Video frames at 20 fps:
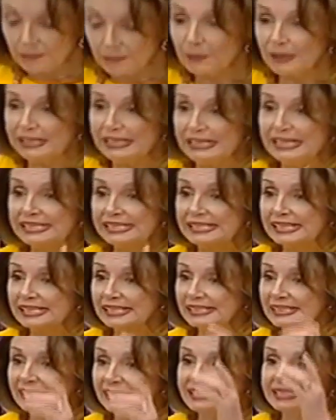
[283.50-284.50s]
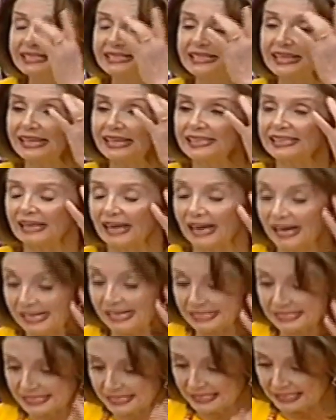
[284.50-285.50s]
And when he did, he said,
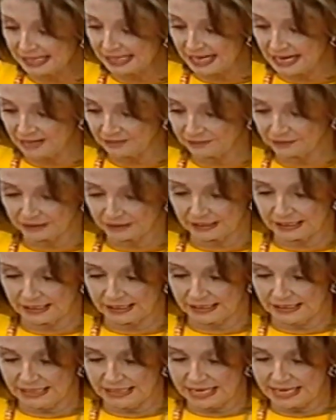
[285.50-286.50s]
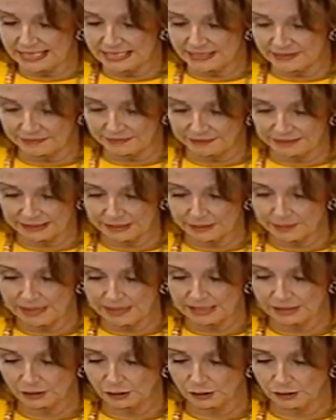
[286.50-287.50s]
I see Africa as a
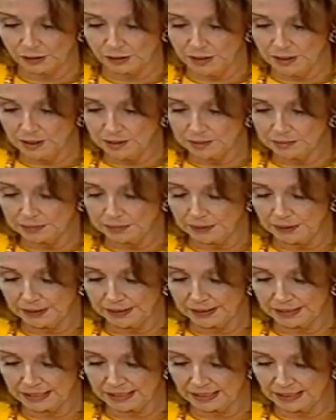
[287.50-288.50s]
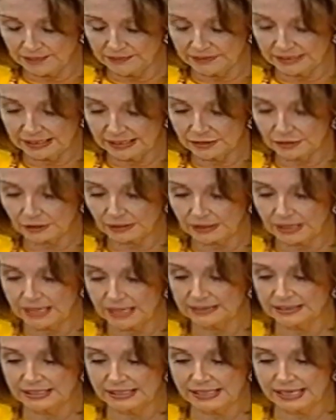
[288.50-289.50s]
fundamental part of the
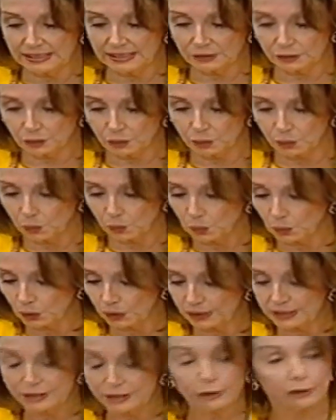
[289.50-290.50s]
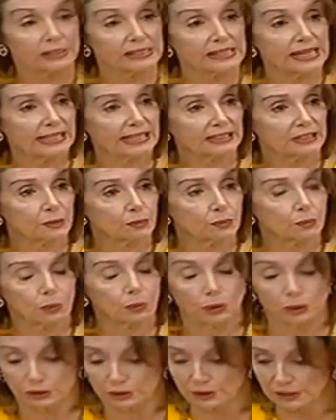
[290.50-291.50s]
interconnected
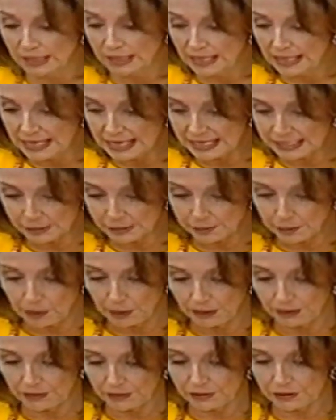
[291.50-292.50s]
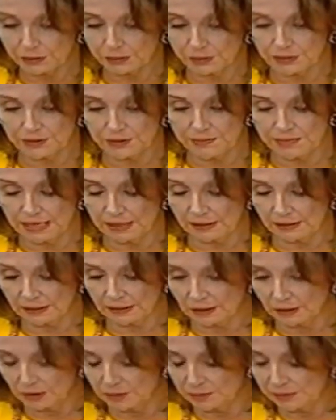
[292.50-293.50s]
world, as partners with
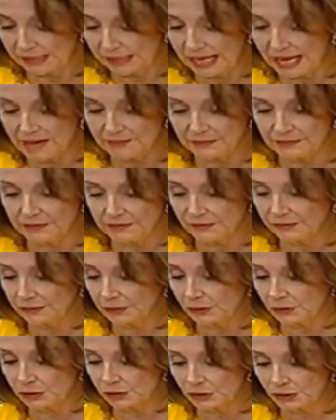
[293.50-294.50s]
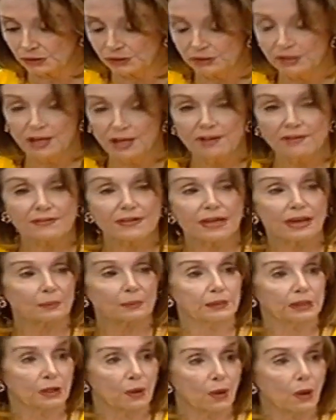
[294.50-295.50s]
America on behalf of the future
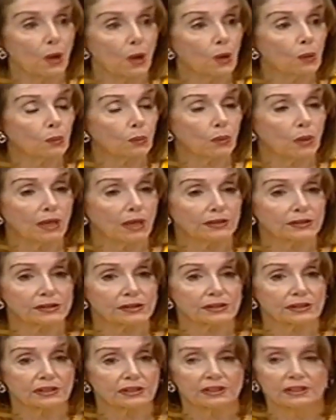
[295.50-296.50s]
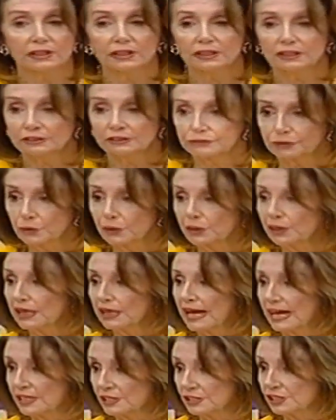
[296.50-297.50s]
that we all want
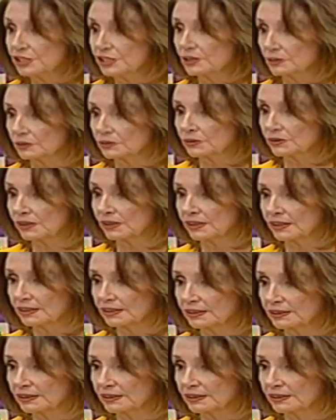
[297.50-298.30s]
for our children.